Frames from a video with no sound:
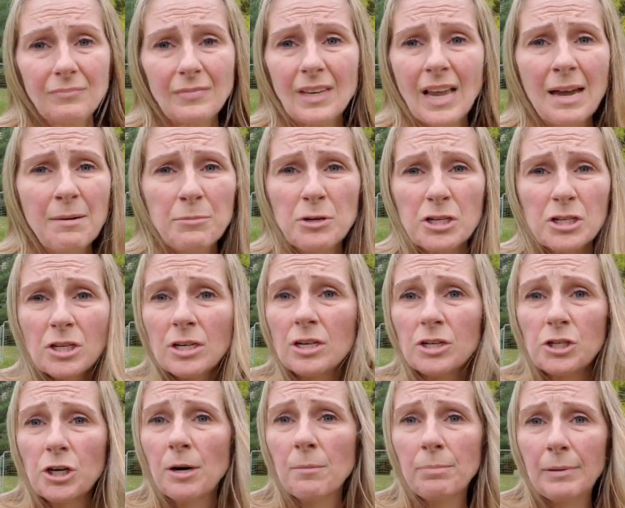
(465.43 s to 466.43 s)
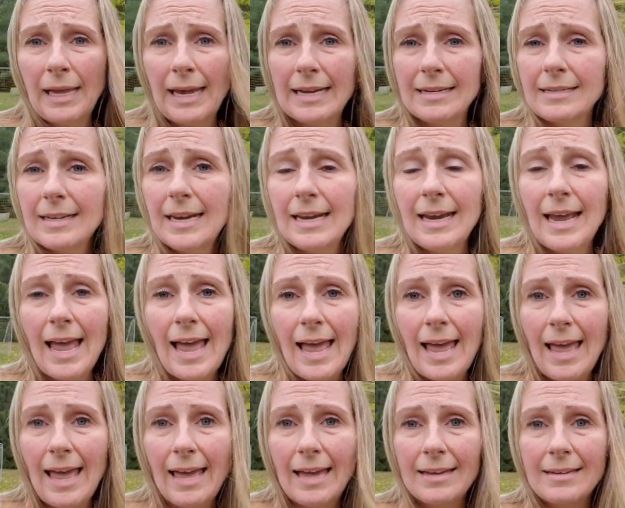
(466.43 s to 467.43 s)
I'm just going to start planting
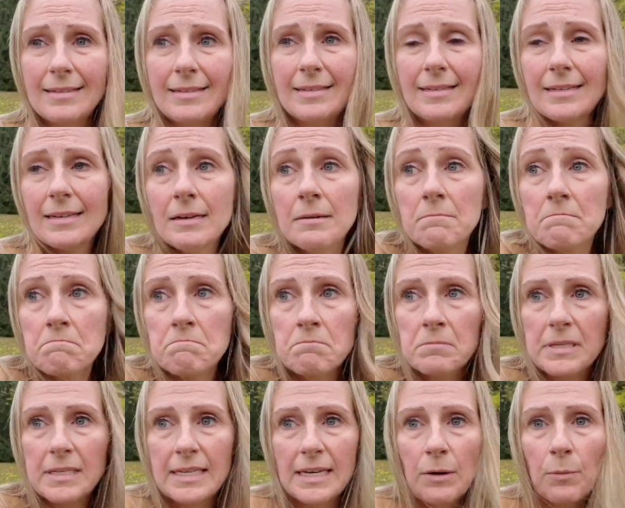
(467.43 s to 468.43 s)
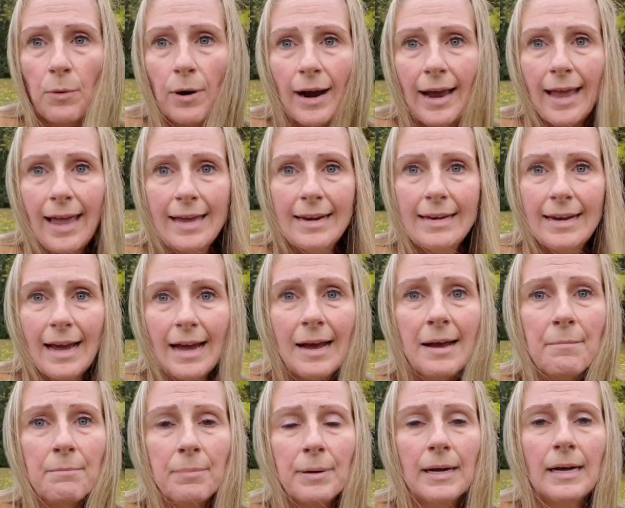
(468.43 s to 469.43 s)
and see where I end
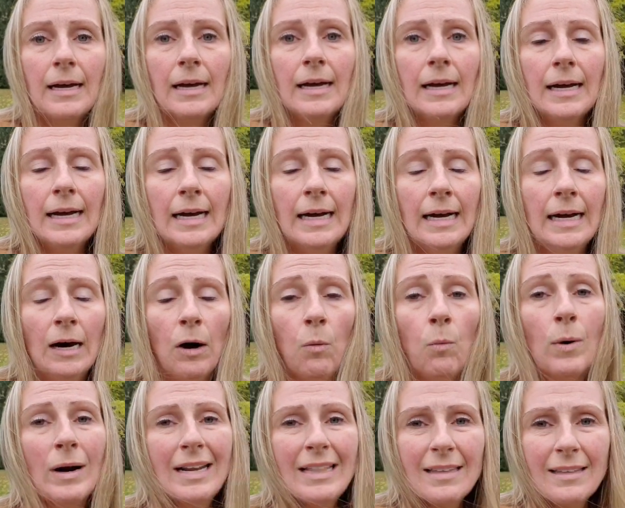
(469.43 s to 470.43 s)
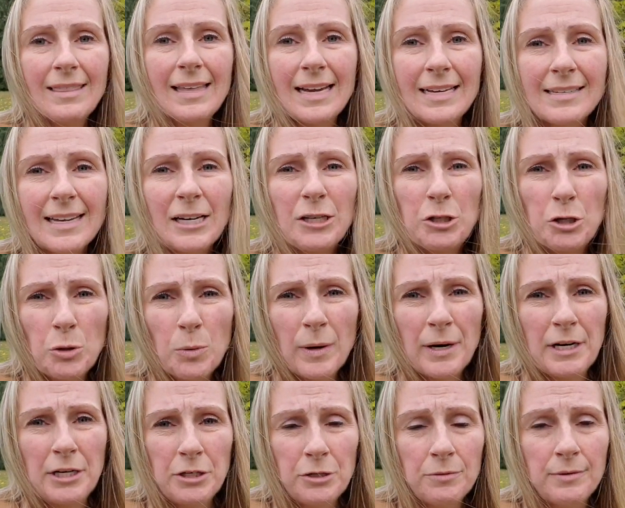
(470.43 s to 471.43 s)
up. One of the things I do want
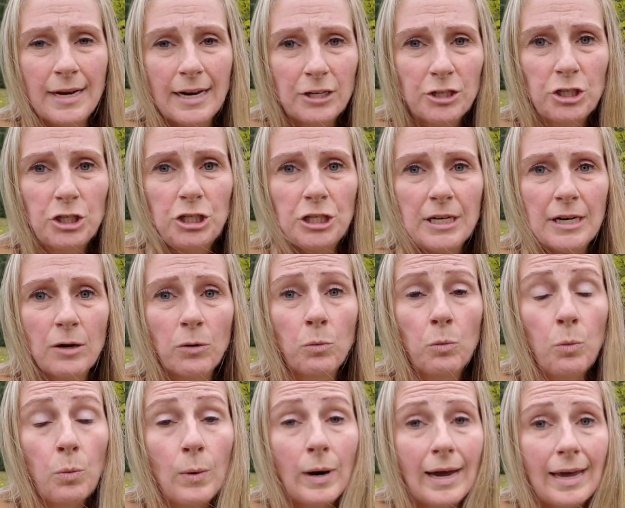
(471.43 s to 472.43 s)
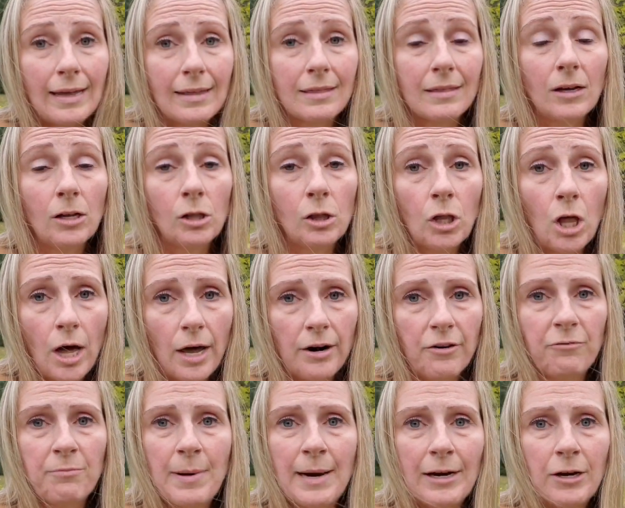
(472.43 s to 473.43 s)
to do next year with a lot
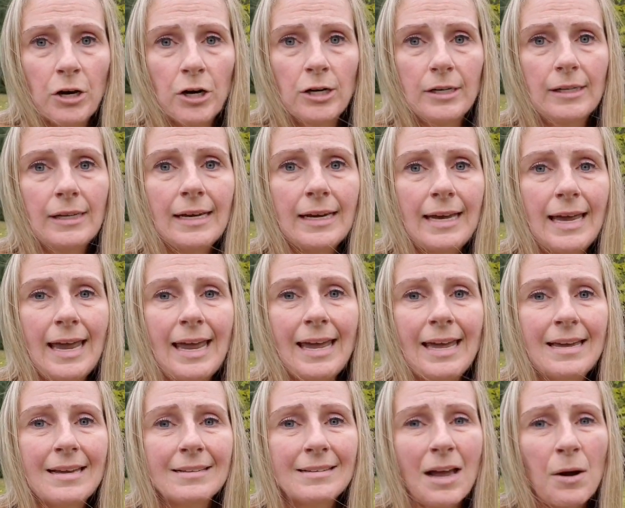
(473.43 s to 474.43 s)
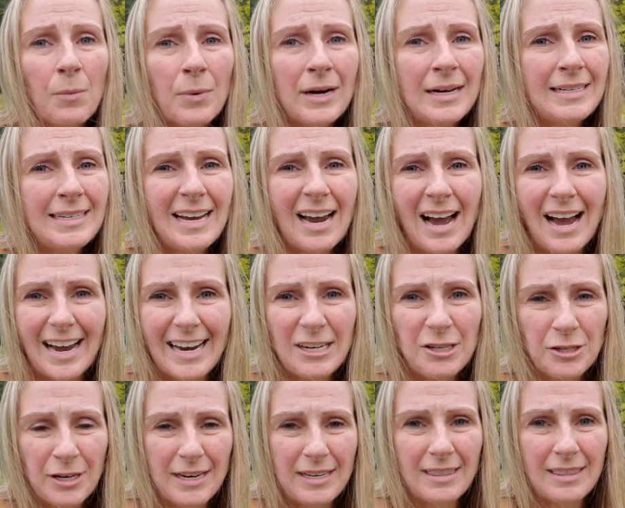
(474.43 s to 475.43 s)
of my garlic is I want to
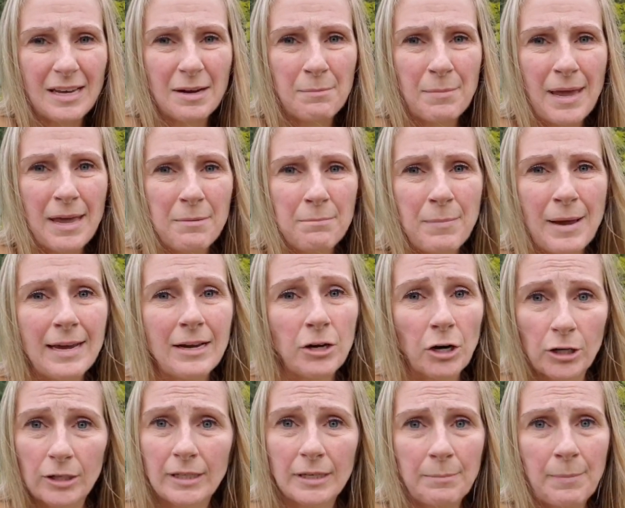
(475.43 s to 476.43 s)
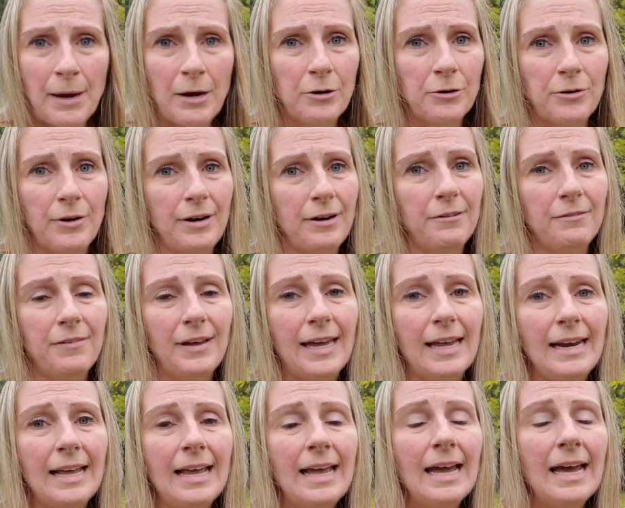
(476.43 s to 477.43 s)
dehydrate them and make garlic powder out of it.
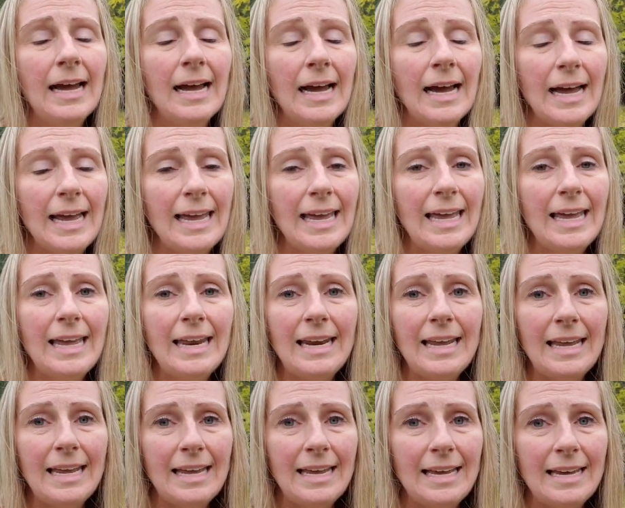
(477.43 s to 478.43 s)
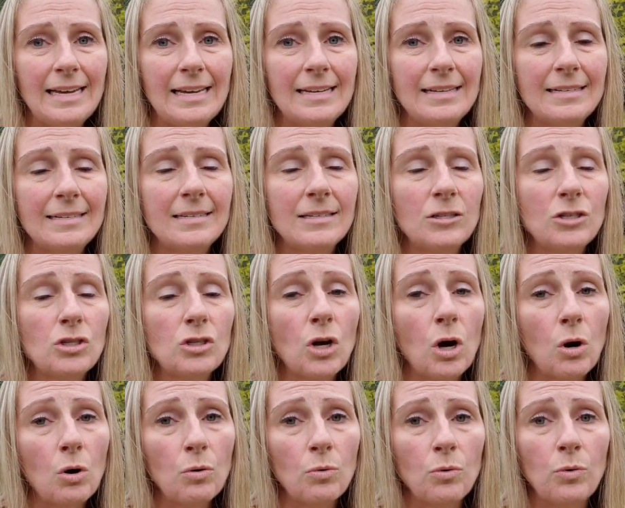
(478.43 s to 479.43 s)
It is
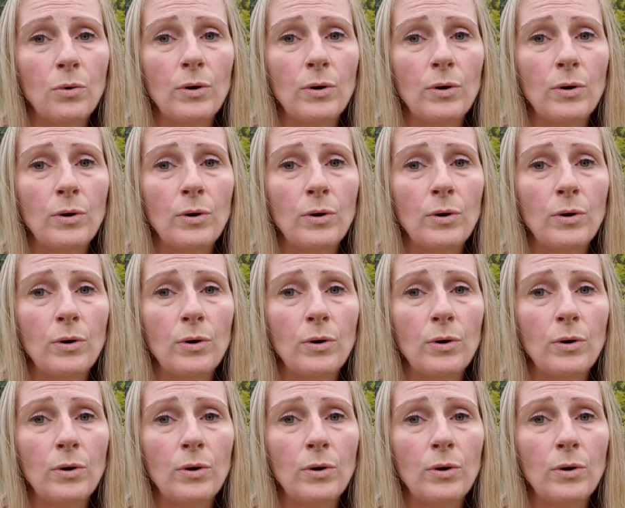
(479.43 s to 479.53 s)
so